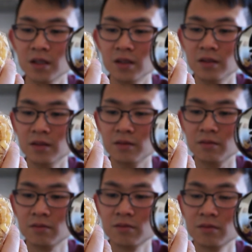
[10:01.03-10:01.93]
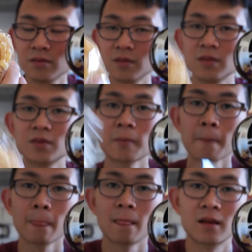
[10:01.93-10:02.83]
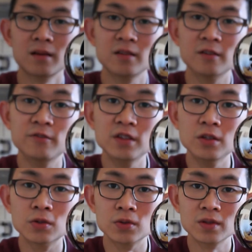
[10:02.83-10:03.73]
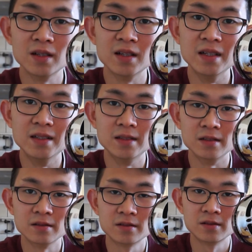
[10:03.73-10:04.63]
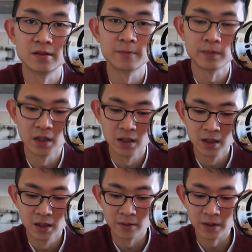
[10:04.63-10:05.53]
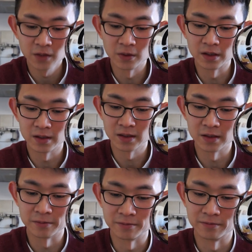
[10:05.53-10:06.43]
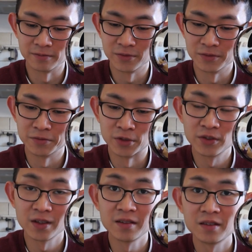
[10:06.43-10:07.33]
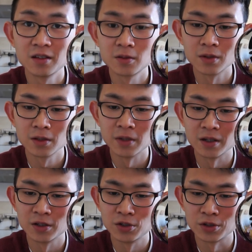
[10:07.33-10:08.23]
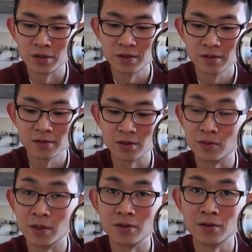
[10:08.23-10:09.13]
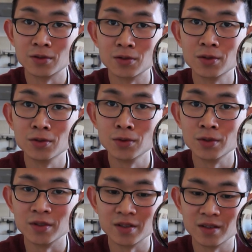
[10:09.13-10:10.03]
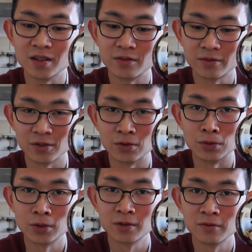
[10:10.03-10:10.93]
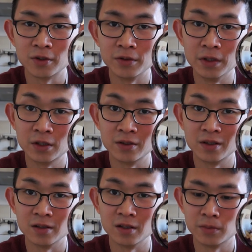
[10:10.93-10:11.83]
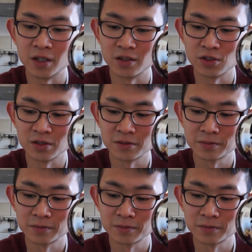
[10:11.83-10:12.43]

in the video later. But anyway, one of the nice things about the packaging, or about all the noodle, is they have all very crinkly packaging.